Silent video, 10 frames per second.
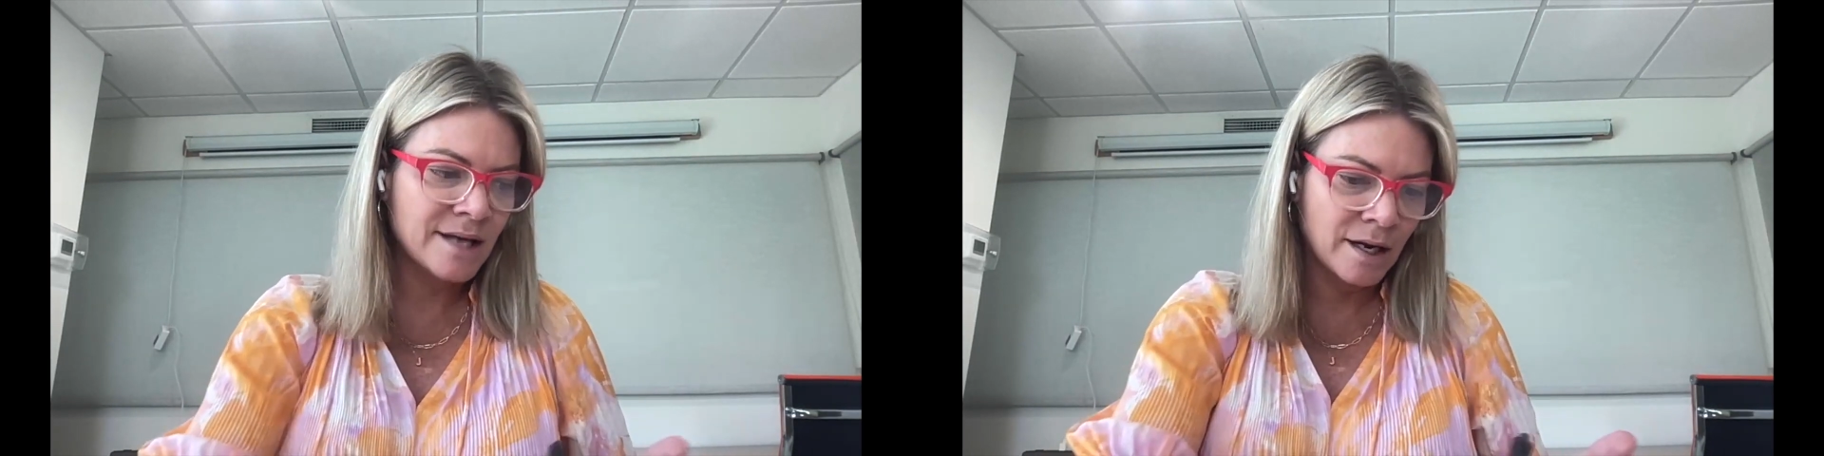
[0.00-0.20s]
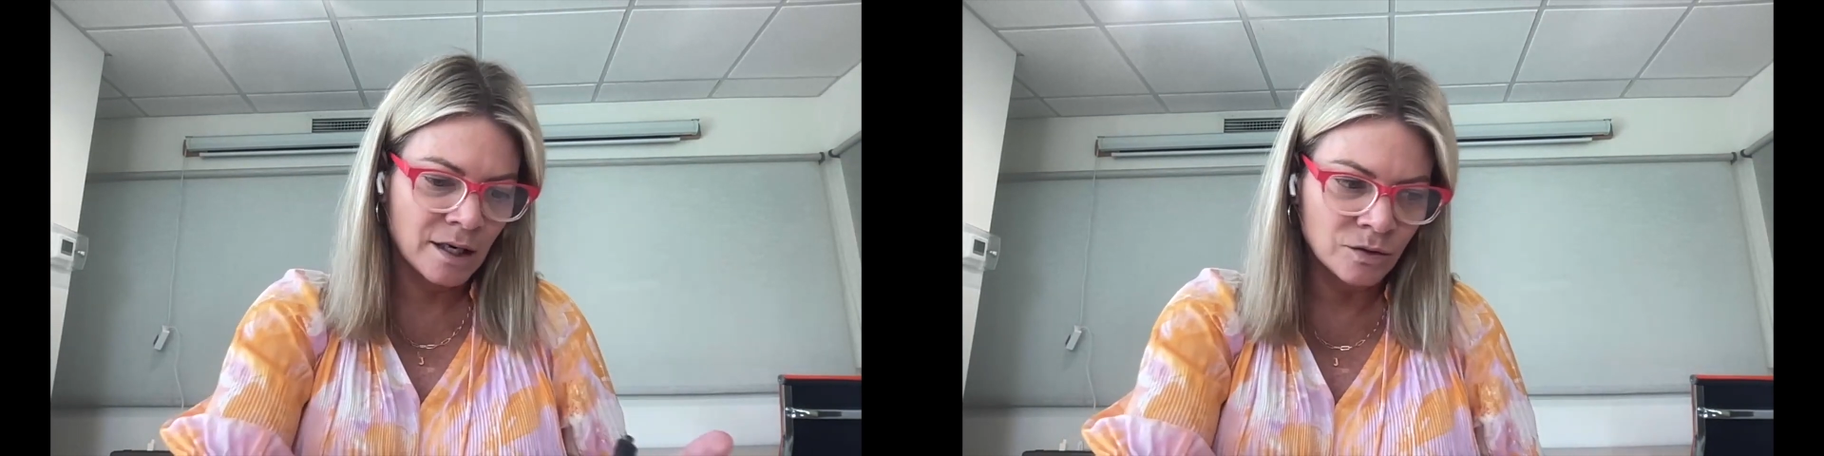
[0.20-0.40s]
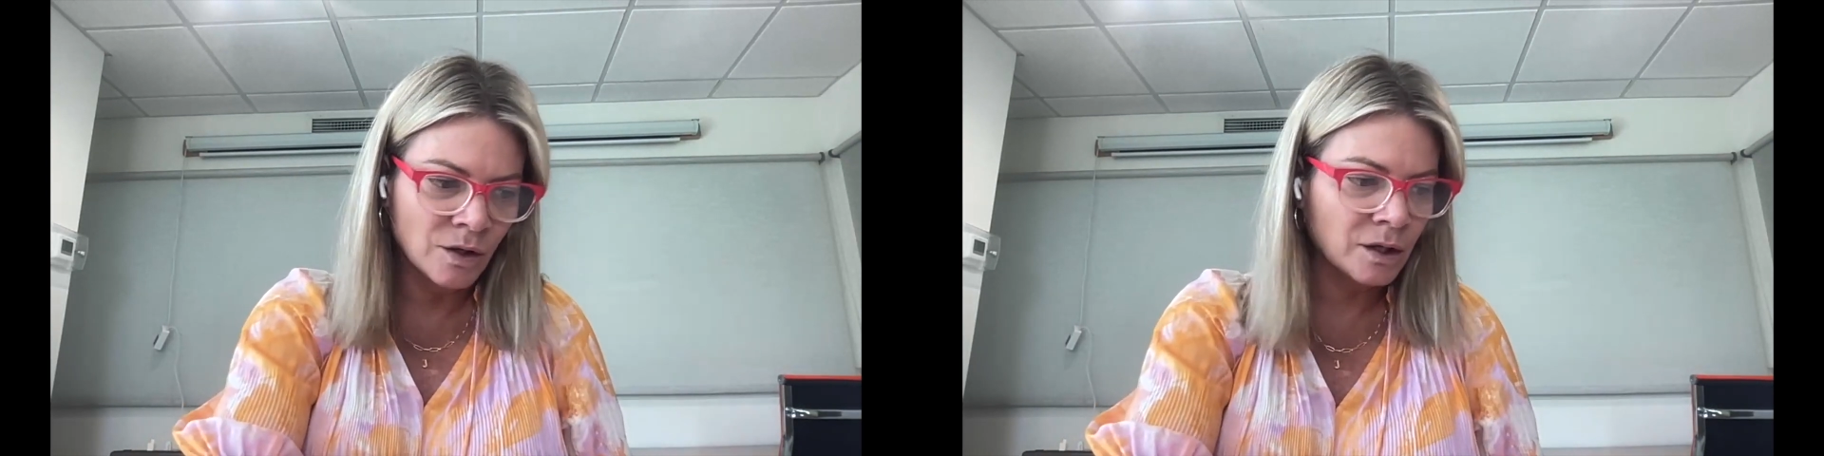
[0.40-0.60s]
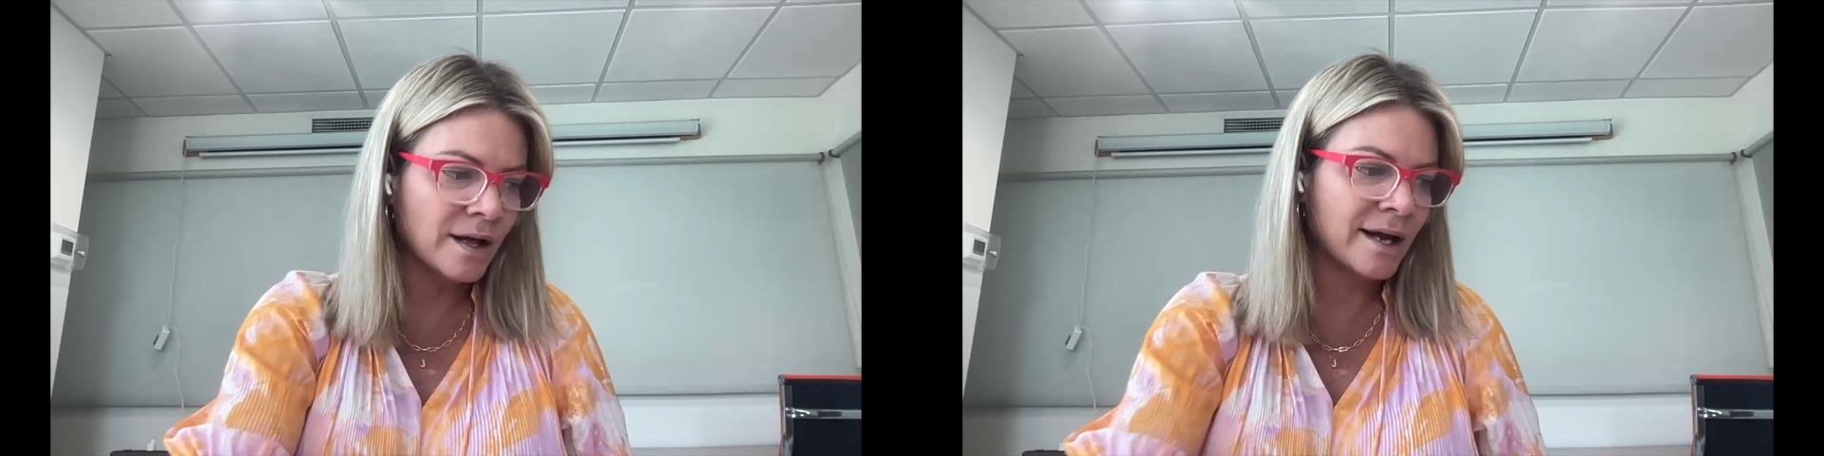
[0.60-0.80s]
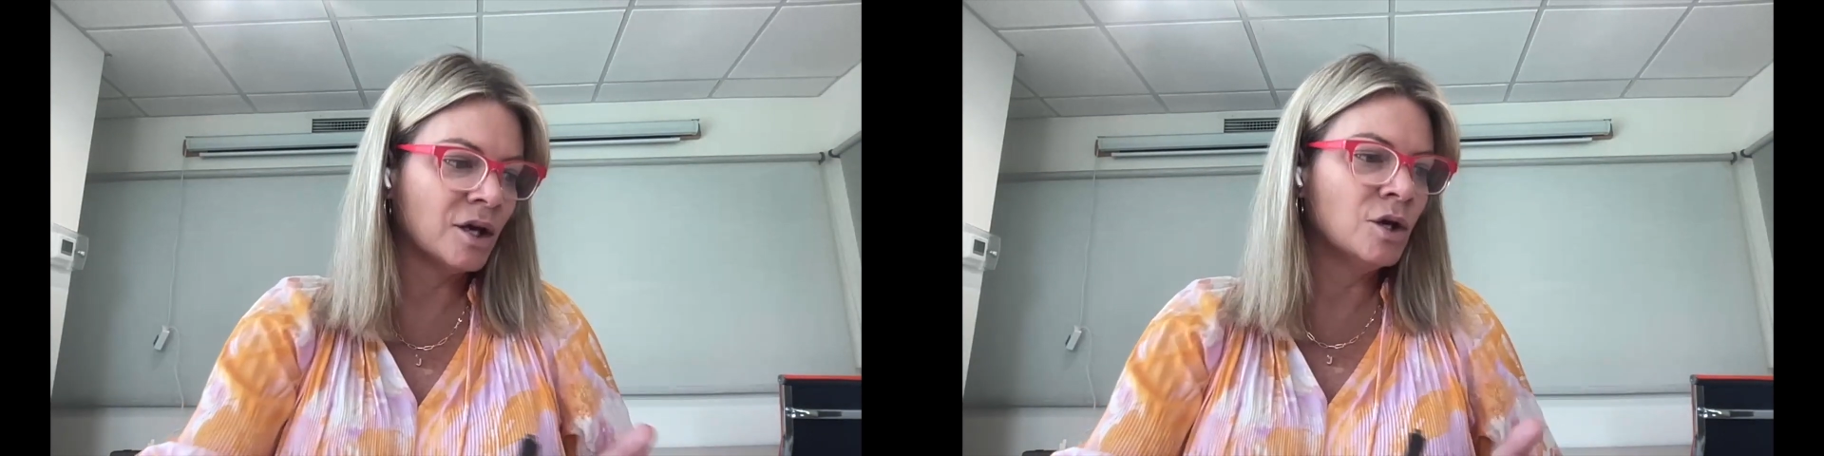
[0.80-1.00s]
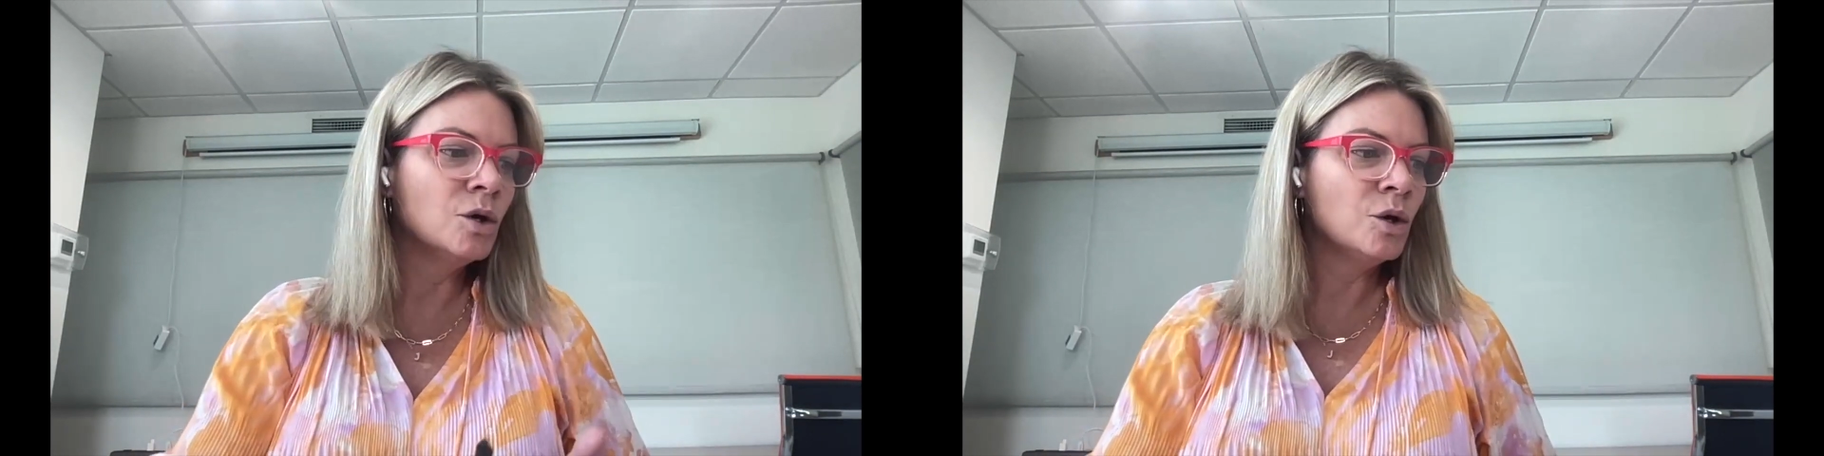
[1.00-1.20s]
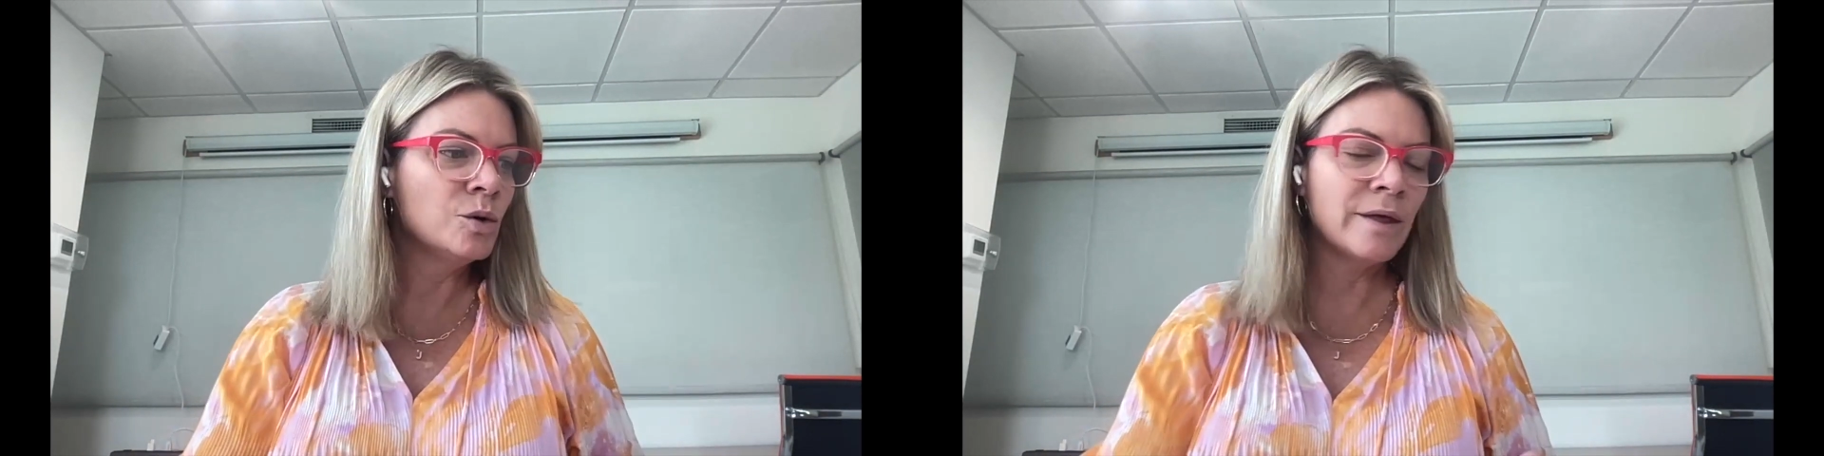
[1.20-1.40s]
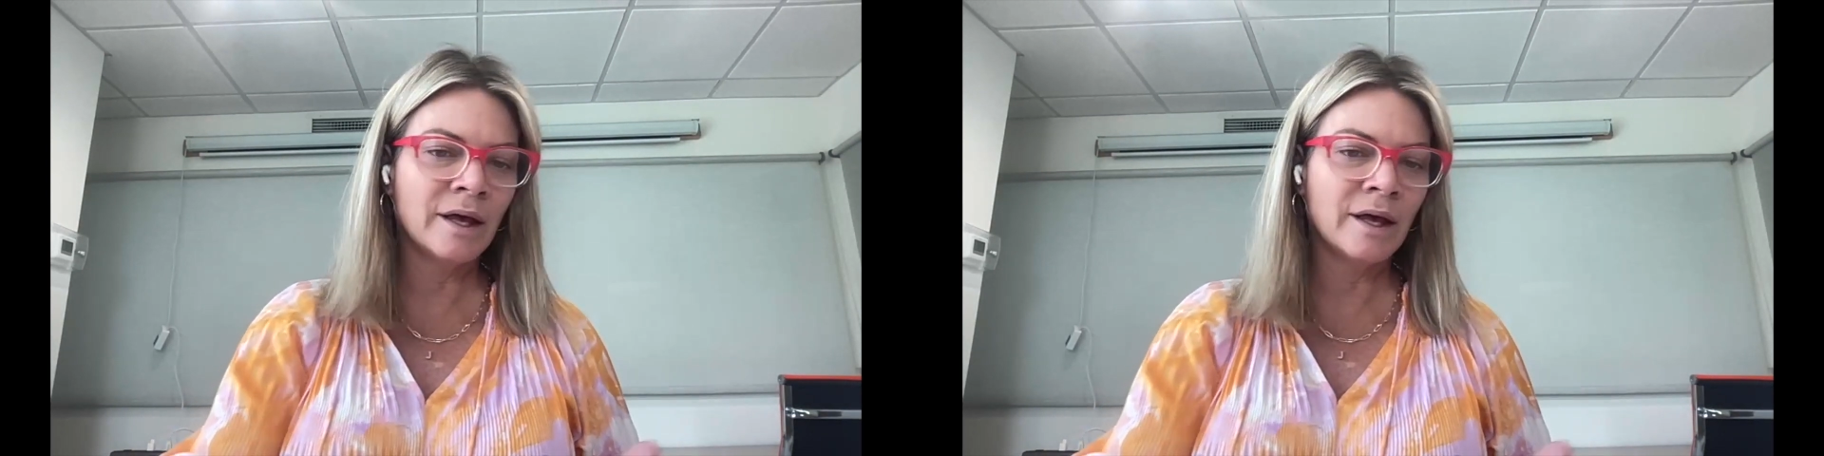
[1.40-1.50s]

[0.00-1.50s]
day going to look like who